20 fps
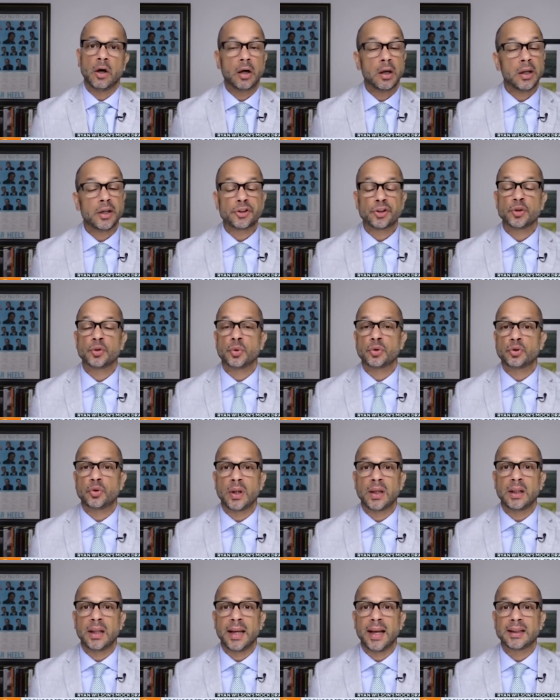There are issues with
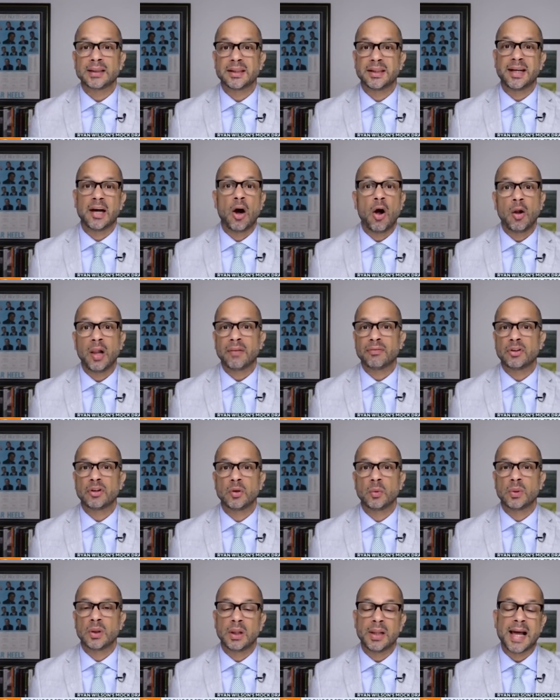Trey Lance, and they all have to
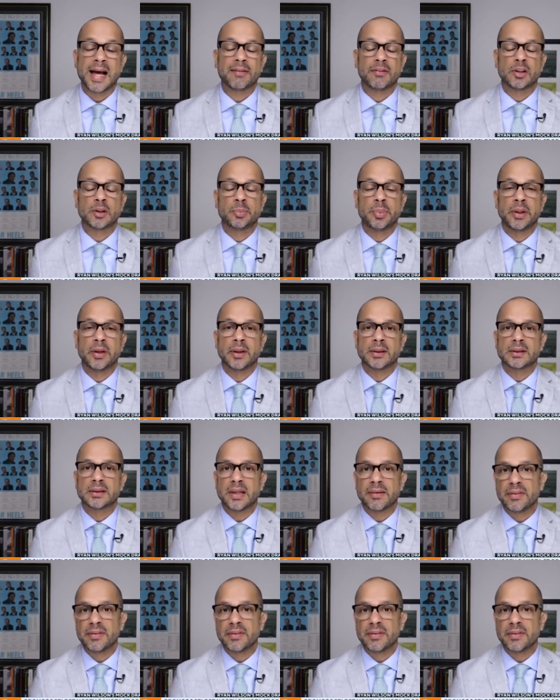do with the lack of experience.